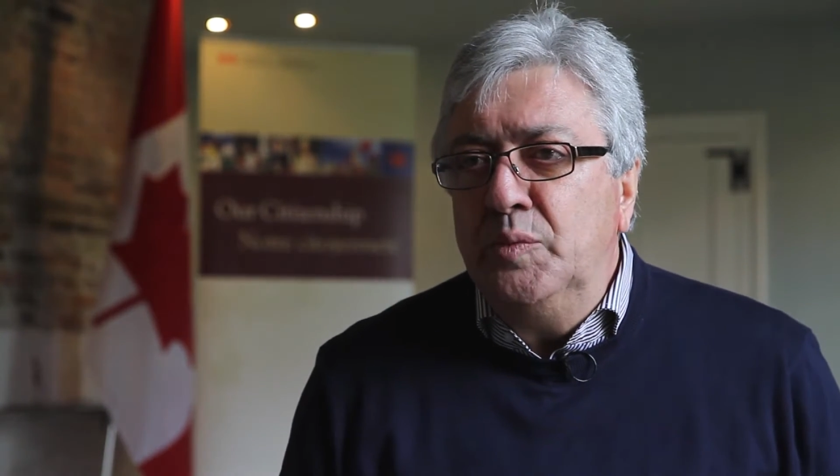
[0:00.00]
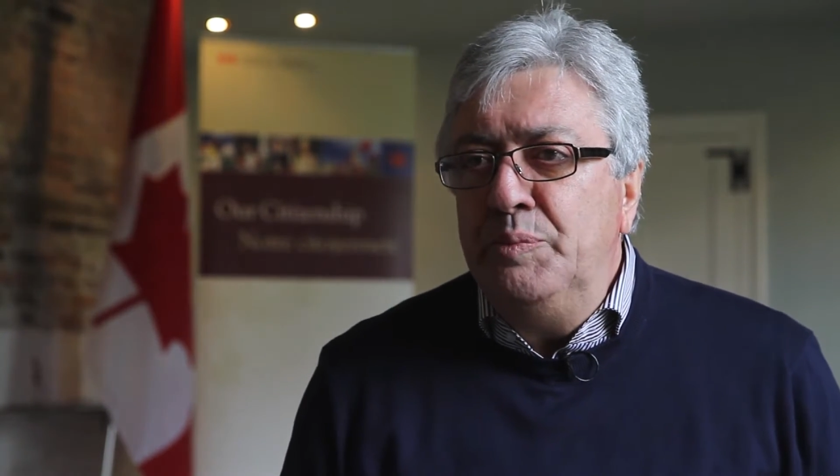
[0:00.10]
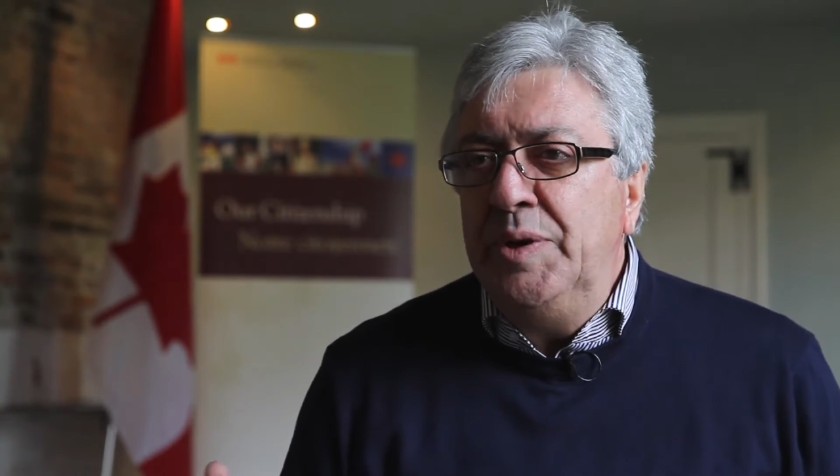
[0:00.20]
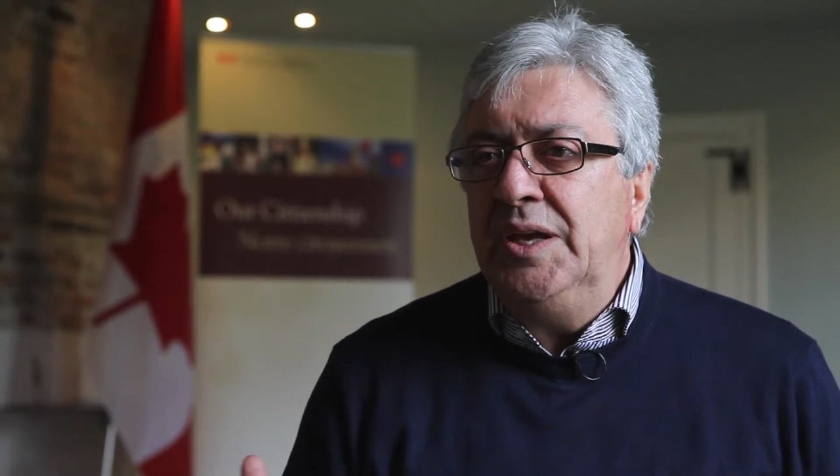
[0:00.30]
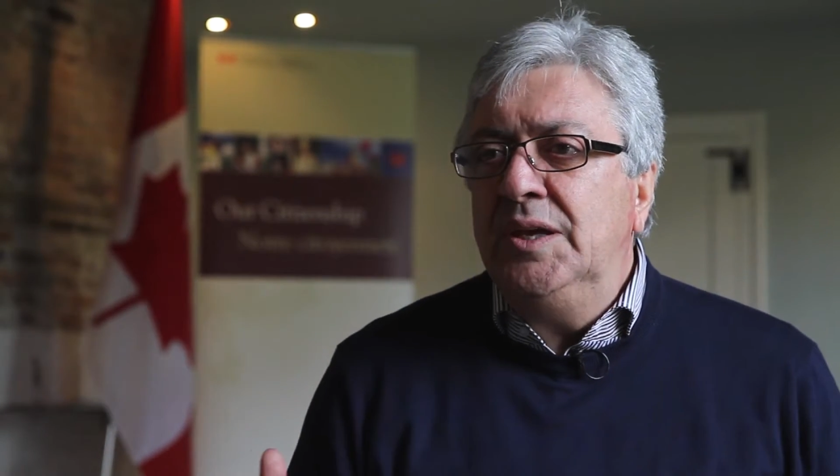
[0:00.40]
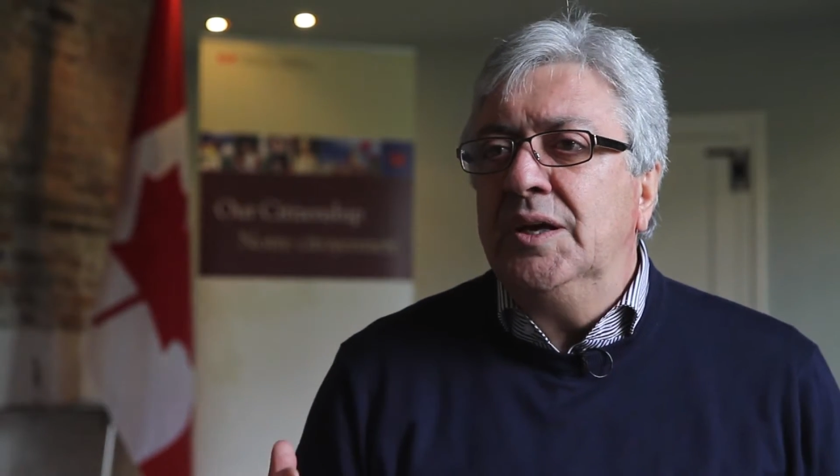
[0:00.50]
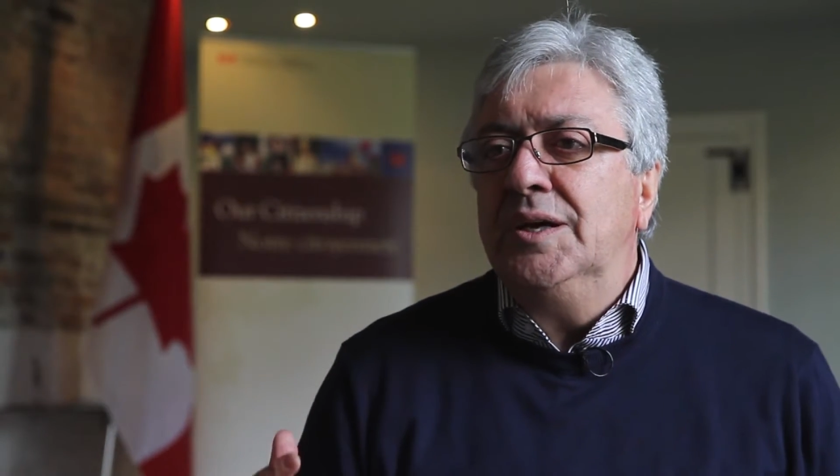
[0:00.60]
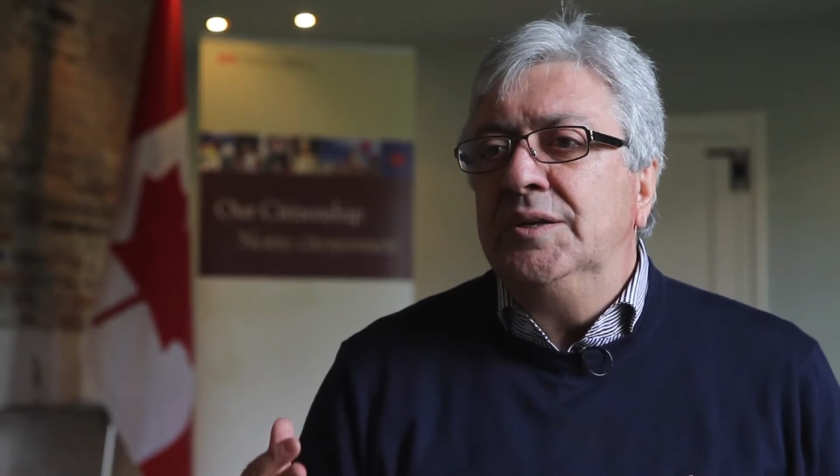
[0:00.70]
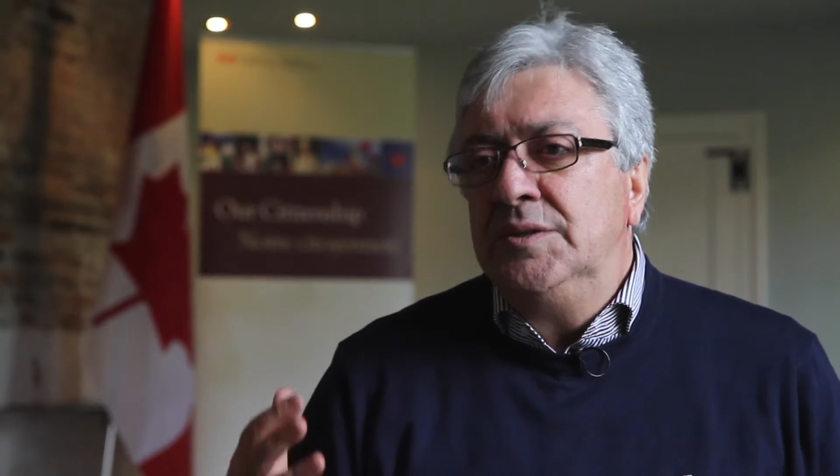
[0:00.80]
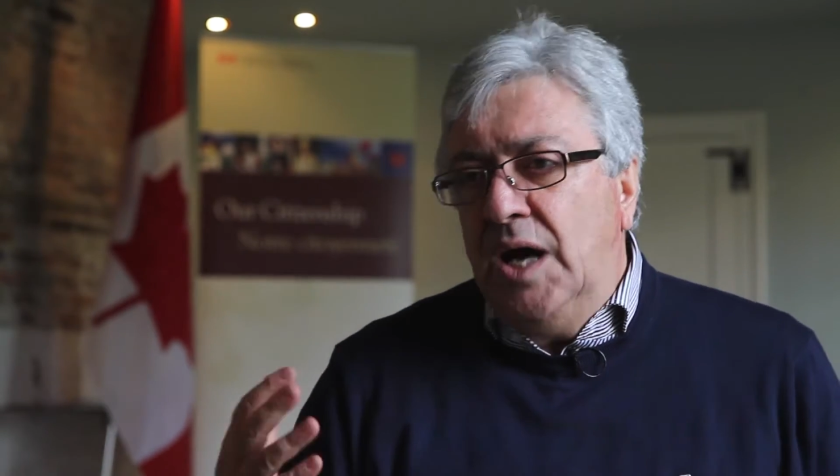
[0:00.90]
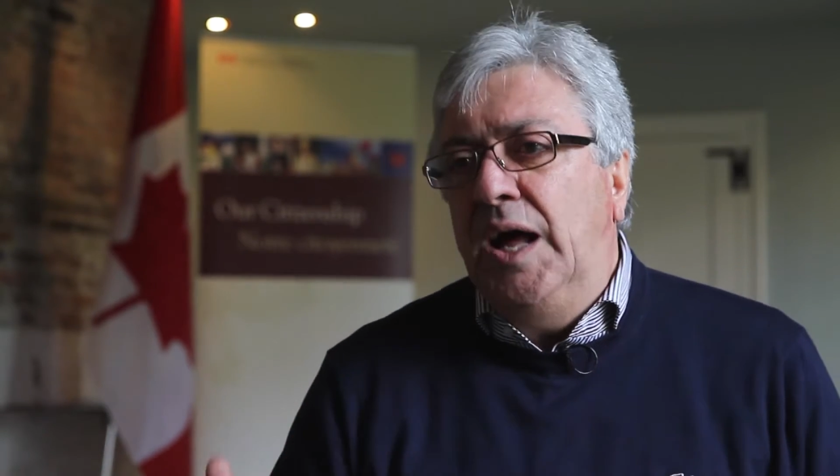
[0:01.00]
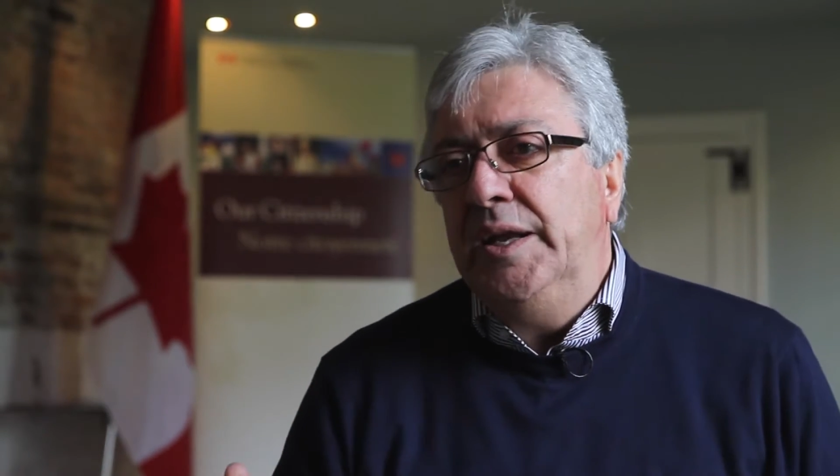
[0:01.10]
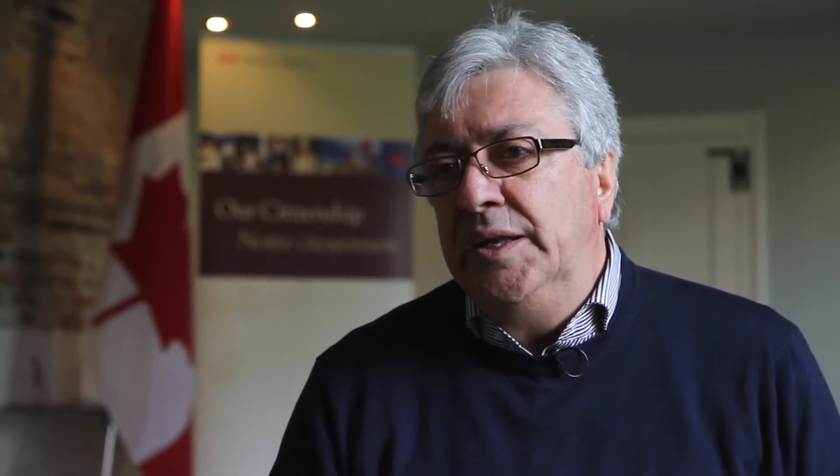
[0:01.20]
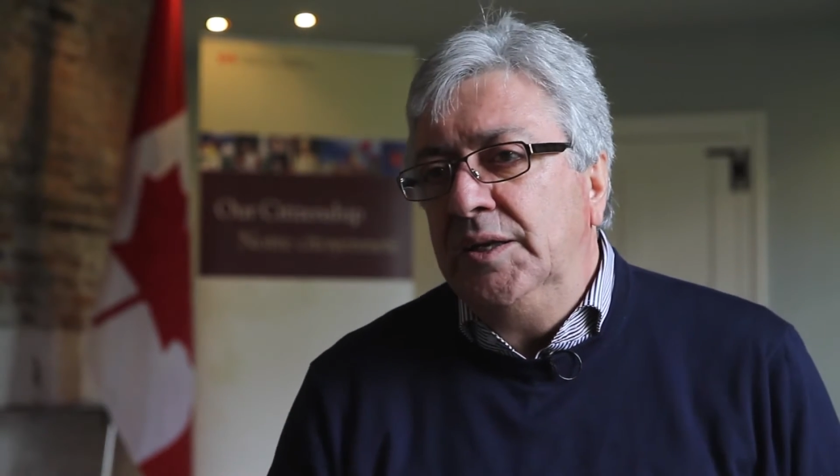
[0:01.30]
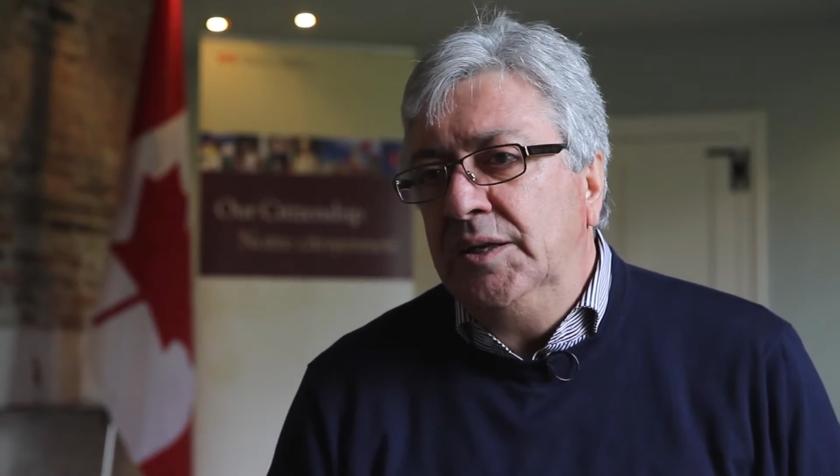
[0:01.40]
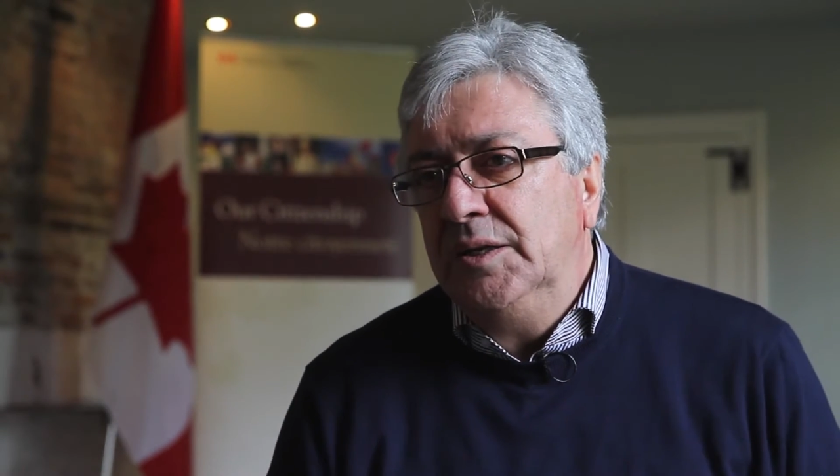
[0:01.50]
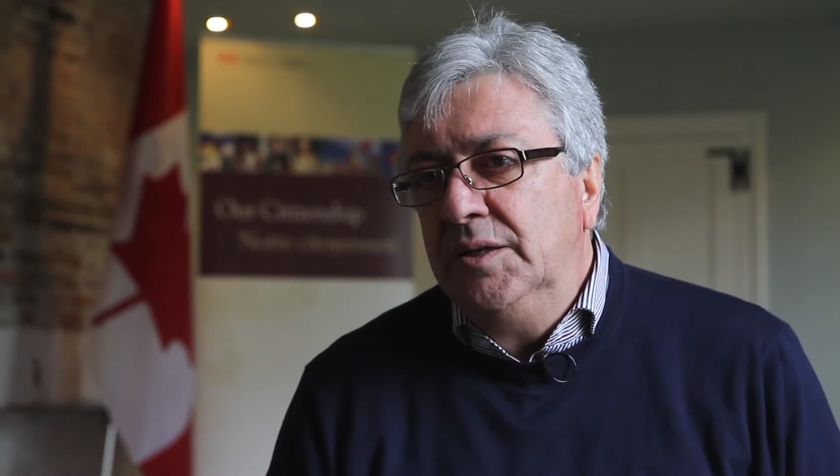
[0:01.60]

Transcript: being Italian